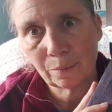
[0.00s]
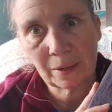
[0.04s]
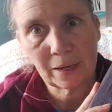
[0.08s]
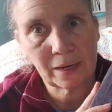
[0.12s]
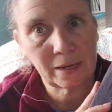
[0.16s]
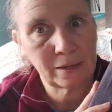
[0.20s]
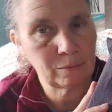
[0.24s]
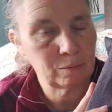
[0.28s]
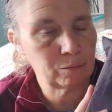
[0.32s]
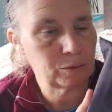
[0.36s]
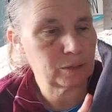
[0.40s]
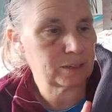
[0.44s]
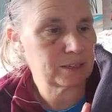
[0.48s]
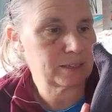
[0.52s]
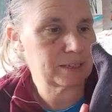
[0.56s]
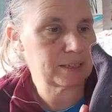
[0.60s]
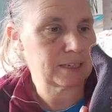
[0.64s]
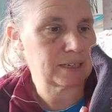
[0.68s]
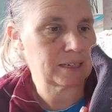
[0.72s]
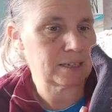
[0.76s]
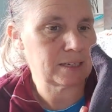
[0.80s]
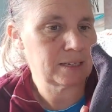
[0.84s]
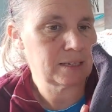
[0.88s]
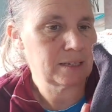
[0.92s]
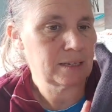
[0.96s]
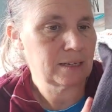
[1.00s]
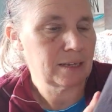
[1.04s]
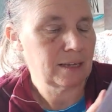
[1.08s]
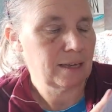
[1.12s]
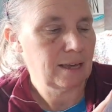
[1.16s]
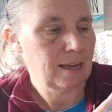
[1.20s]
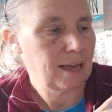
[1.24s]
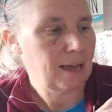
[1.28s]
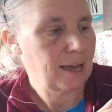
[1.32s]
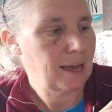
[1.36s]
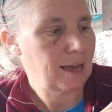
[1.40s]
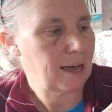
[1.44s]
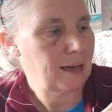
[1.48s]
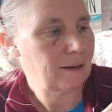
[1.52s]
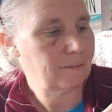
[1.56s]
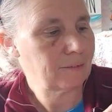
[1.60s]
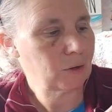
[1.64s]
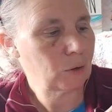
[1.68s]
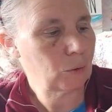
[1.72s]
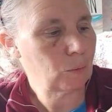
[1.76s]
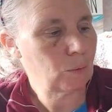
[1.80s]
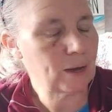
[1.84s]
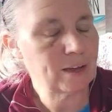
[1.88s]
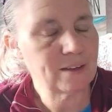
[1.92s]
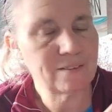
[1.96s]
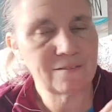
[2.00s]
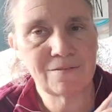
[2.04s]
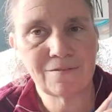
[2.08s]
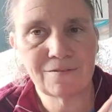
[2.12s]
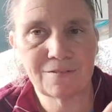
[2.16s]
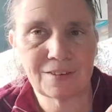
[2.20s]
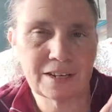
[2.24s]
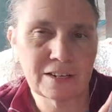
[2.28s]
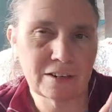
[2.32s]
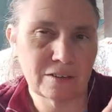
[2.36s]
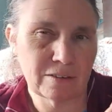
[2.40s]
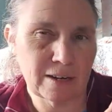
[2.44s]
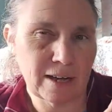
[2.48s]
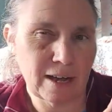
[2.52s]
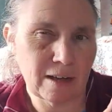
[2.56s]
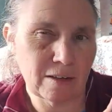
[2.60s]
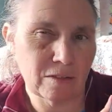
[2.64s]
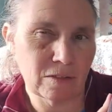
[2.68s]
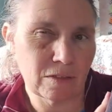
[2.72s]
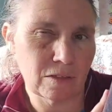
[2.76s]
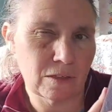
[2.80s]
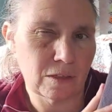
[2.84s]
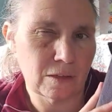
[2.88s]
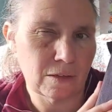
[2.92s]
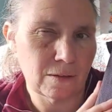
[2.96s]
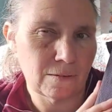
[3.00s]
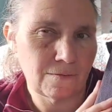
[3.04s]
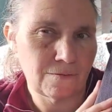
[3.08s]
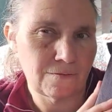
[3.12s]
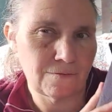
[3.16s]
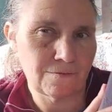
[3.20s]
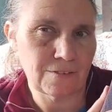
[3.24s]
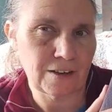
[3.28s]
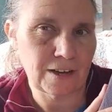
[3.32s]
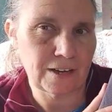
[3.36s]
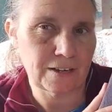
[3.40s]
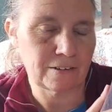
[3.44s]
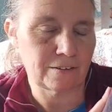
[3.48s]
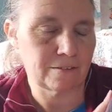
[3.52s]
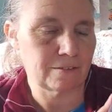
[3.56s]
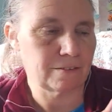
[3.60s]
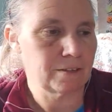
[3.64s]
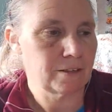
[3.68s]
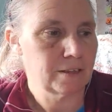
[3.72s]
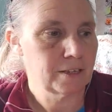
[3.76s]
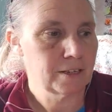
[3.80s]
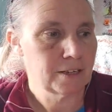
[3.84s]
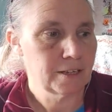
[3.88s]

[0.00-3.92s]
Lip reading: but we'll see. Haven't quite figured out the final.